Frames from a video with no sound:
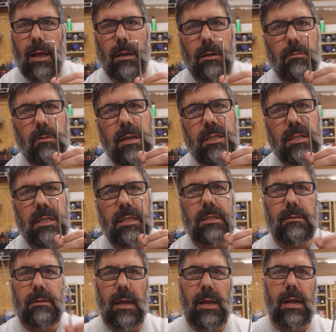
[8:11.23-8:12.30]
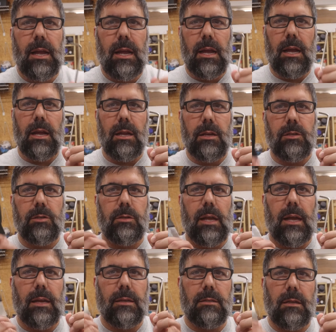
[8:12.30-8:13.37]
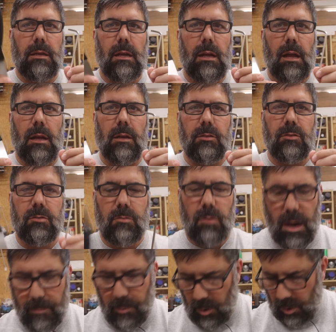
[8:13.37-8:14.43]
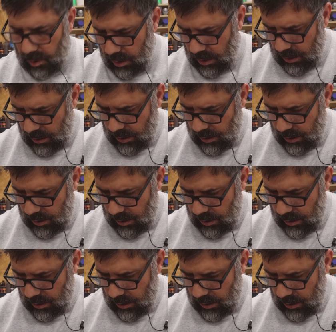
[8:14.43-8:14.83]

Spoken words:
Allen wrenches, and you get a scraper,